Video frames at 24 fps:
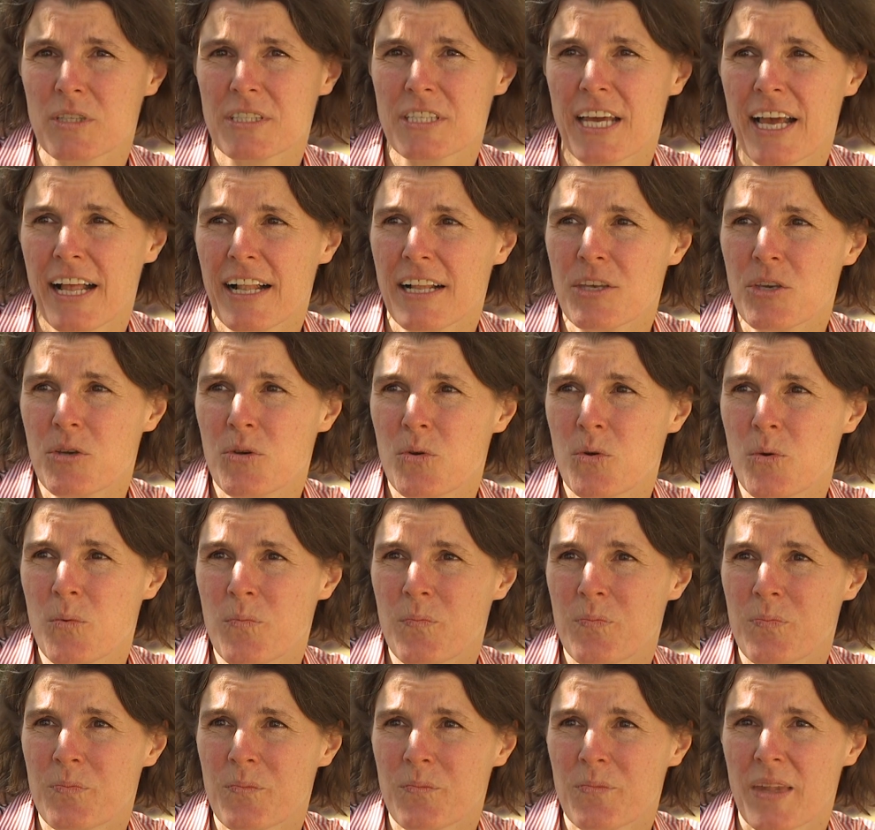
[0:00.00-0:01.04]
tell you
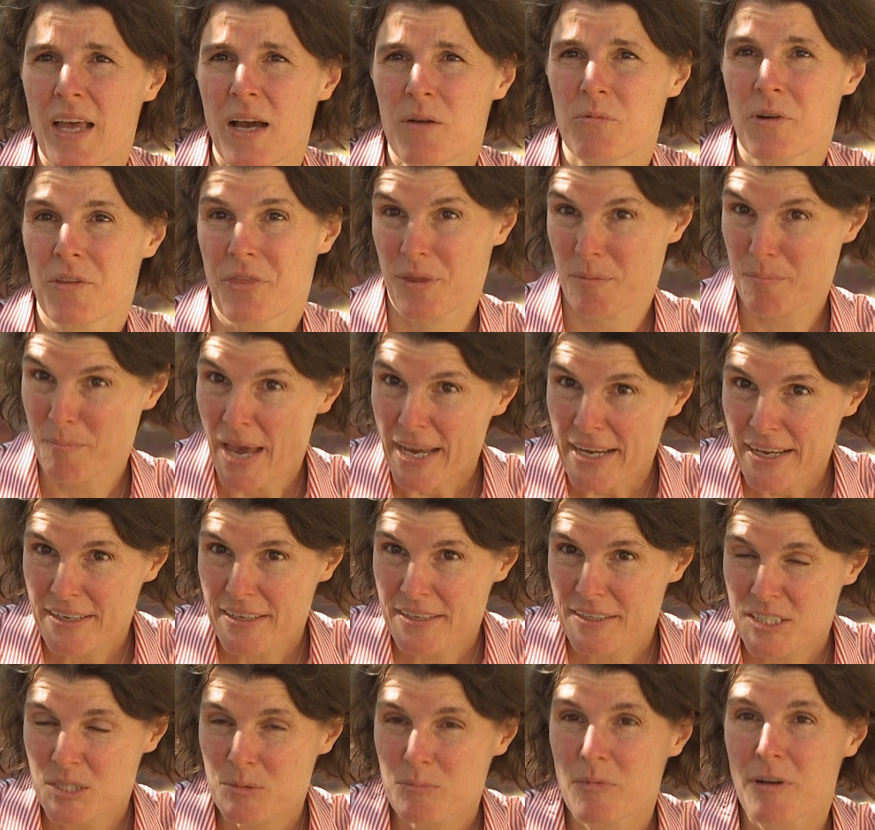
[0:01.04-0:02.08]
what the
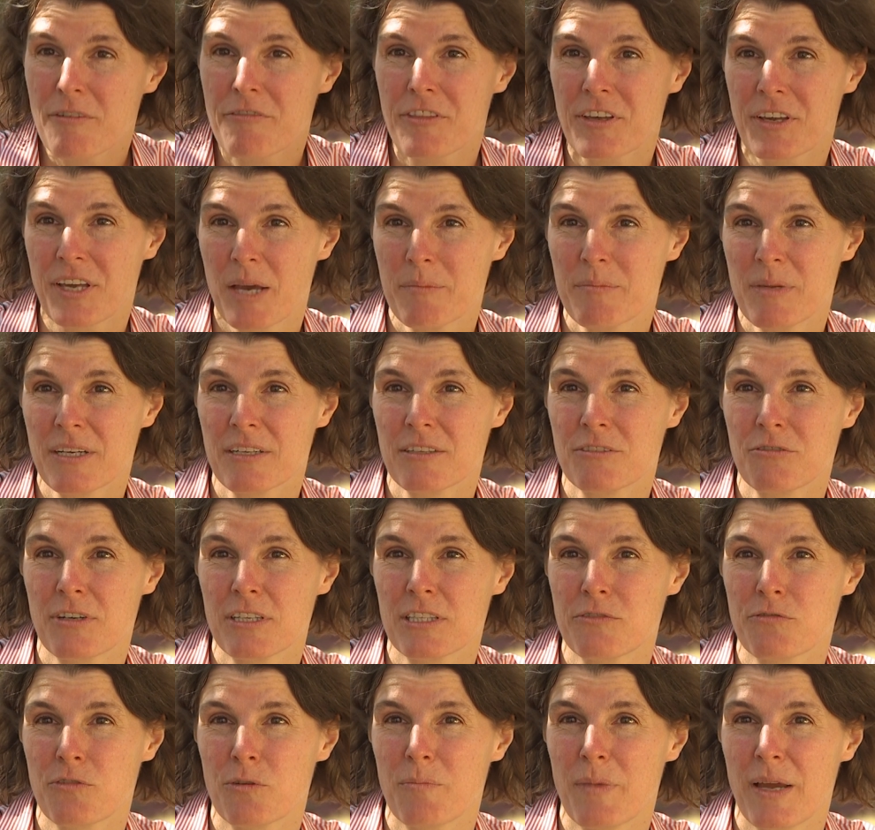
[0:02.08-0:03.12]
mechanism of the chemical
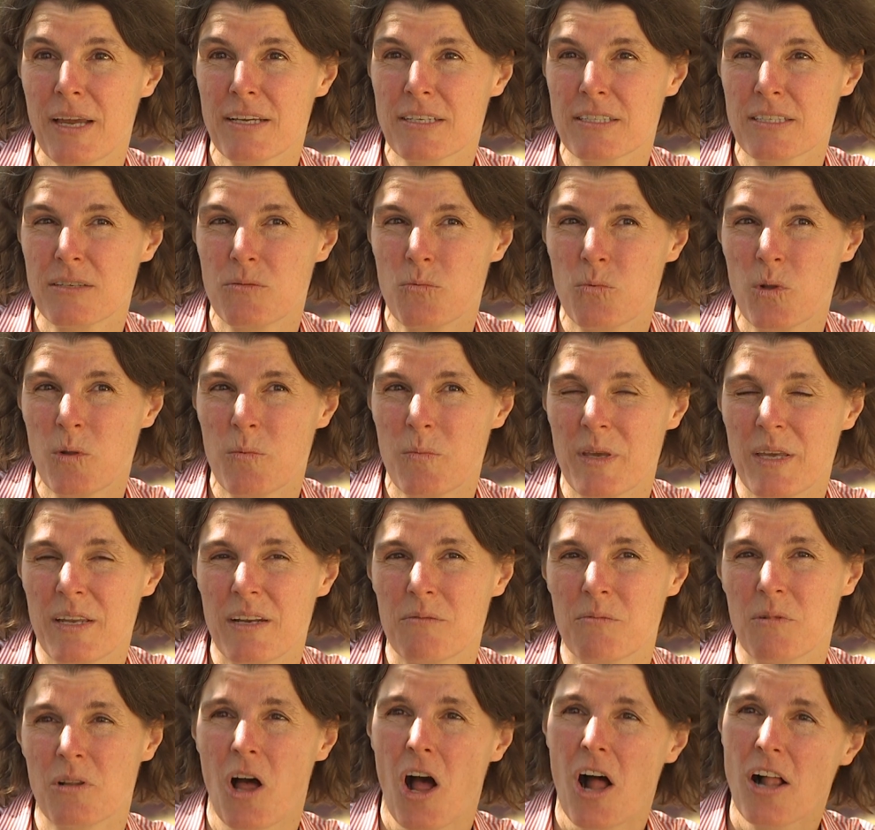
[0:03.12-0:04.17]
transformation will be, and
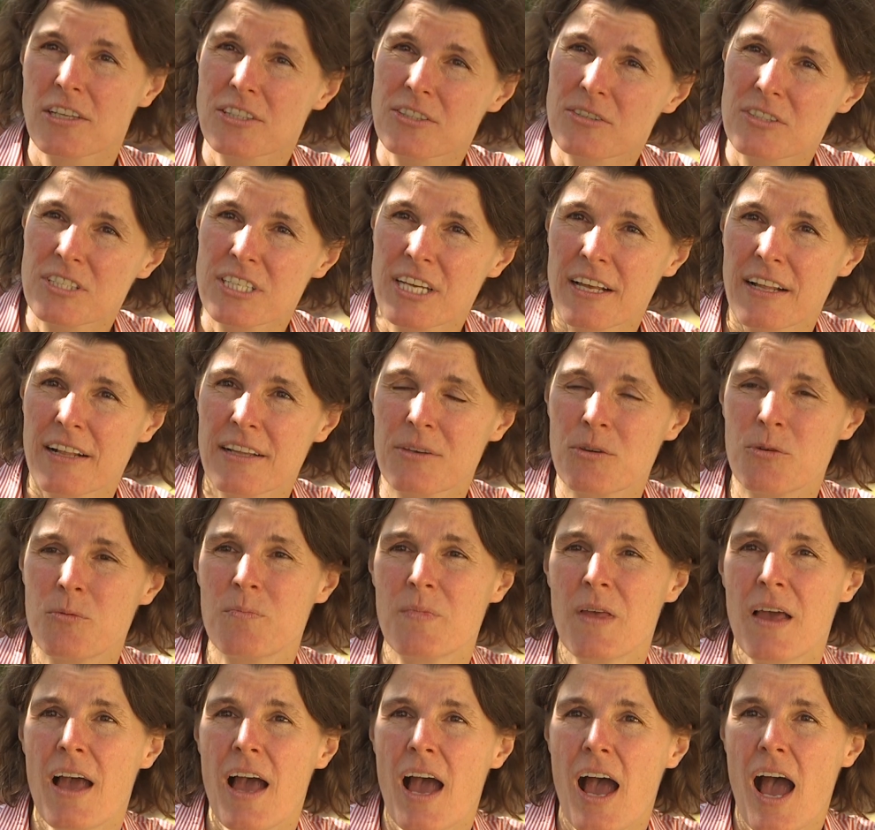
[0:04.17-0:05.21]
it will also tell you
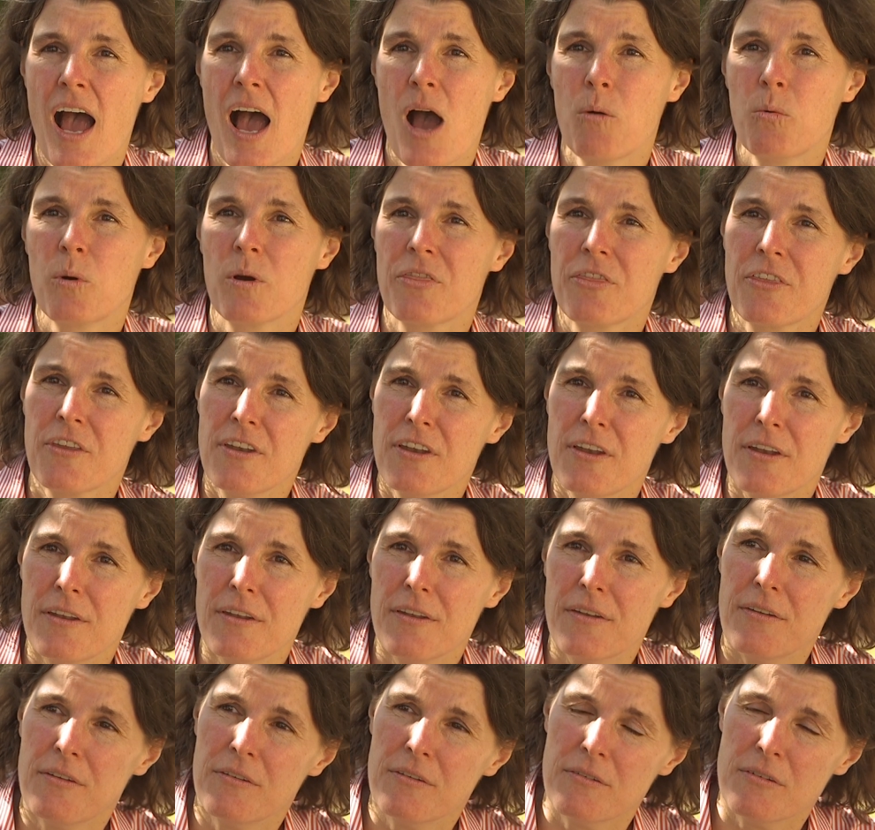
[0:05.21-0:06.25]
what the
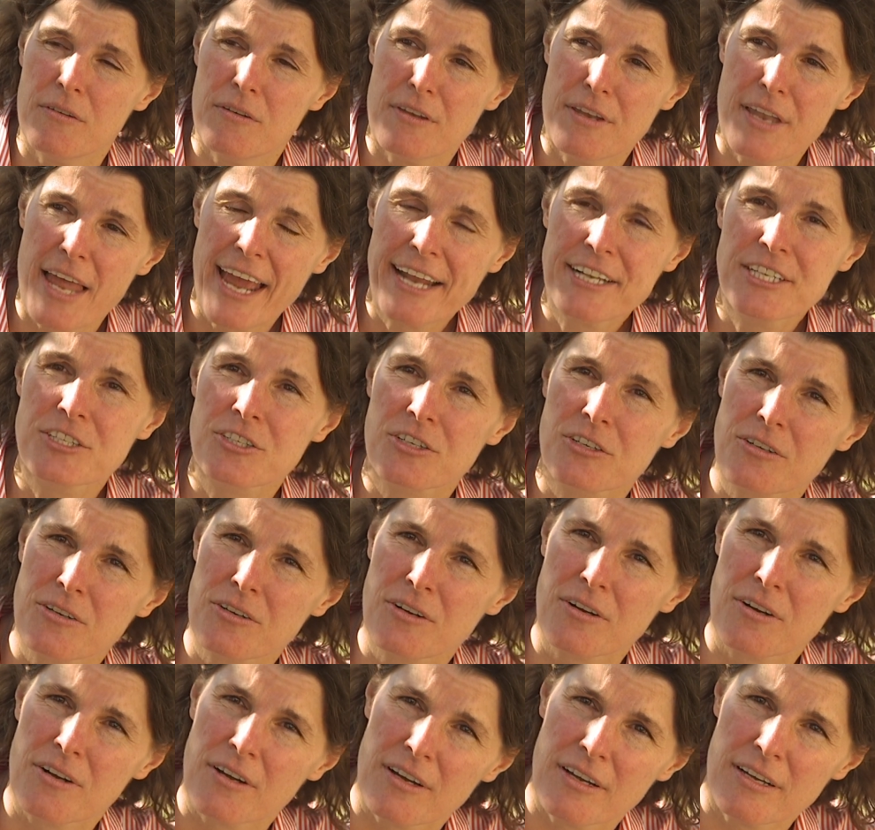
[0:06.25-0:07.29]
nature
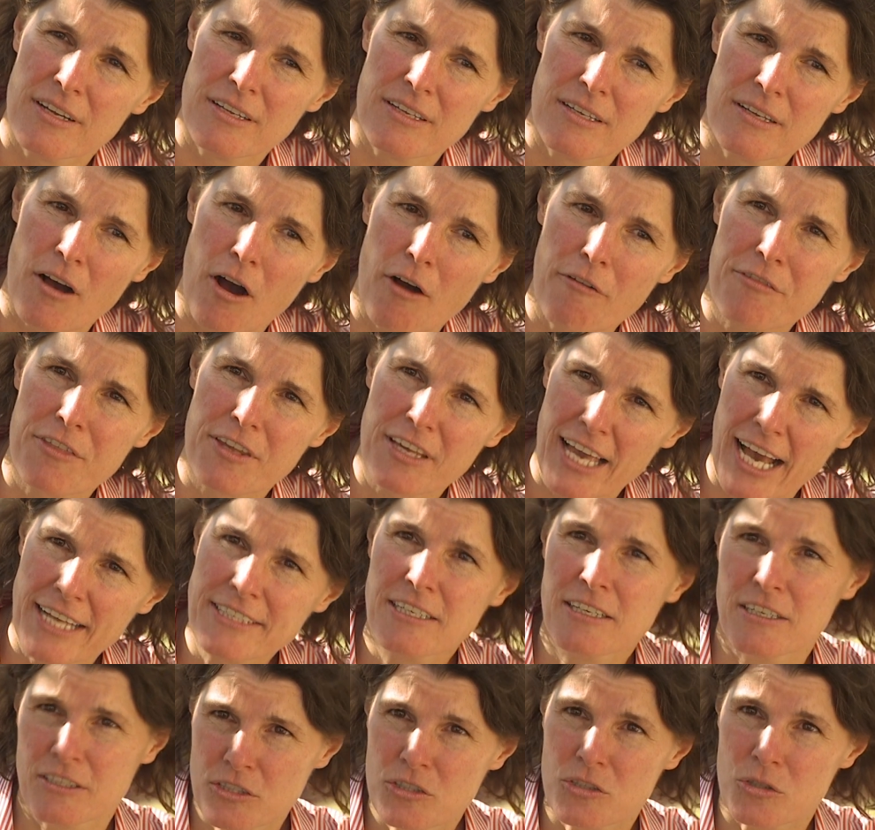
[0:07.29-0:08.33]
of the
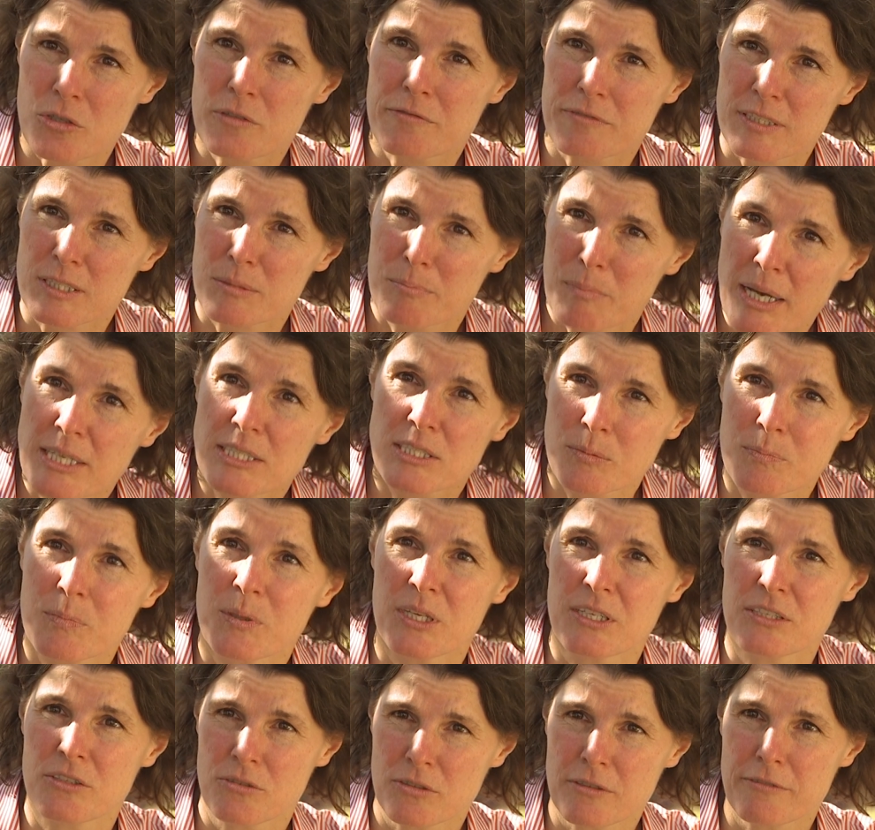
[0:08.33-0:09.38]
catalyst surface must
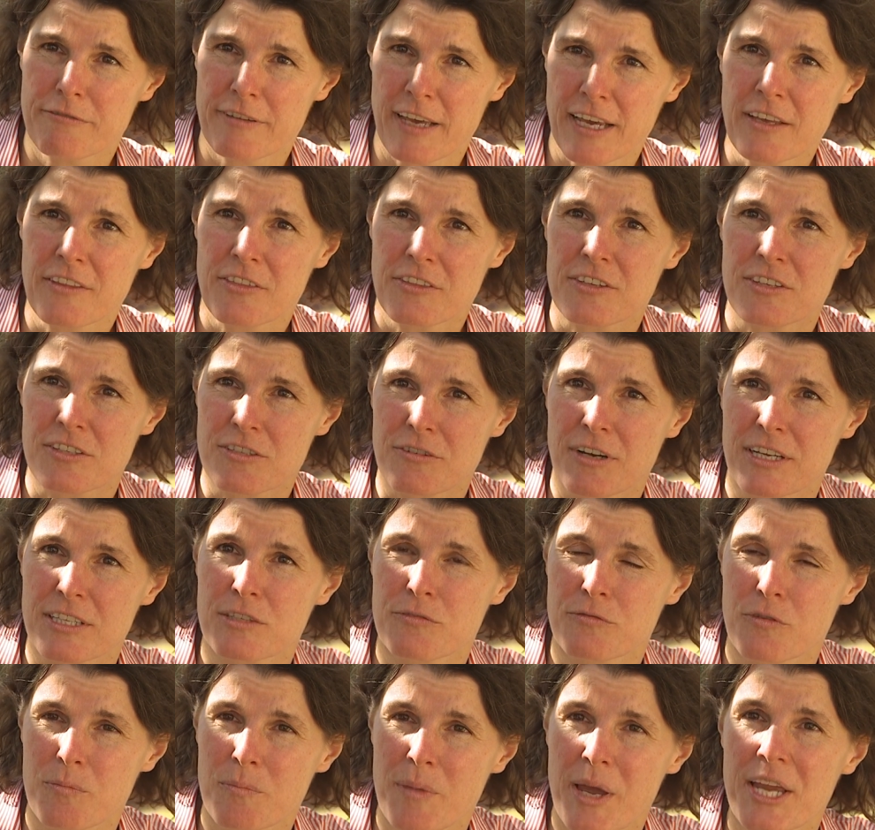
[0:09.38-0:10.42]
be to effect this
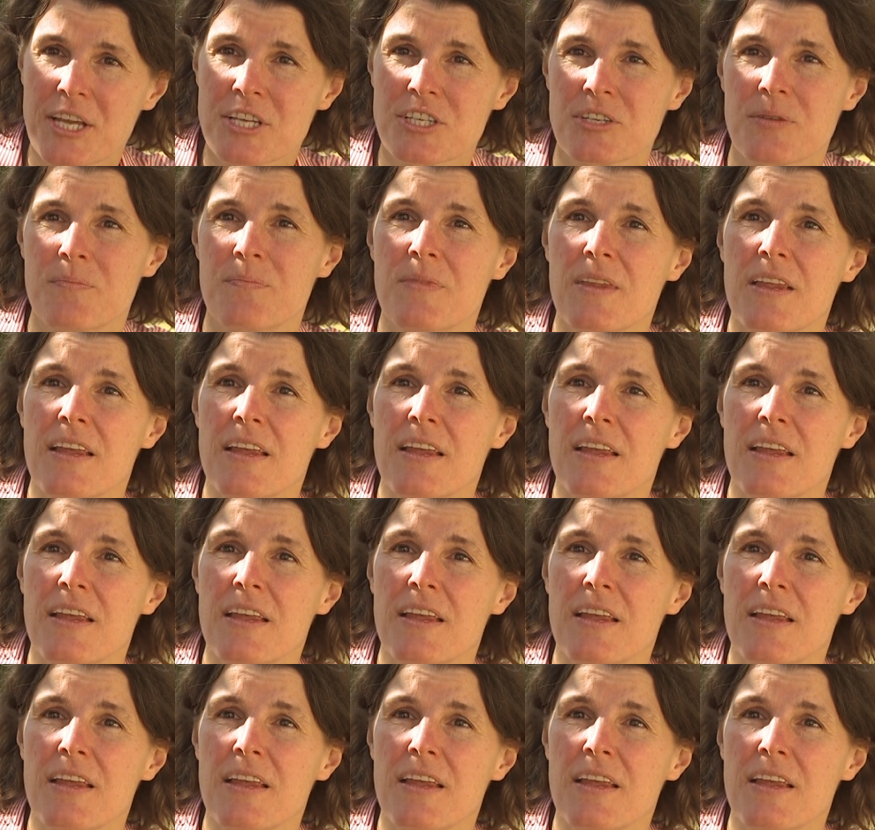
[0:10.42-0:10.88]
transformation.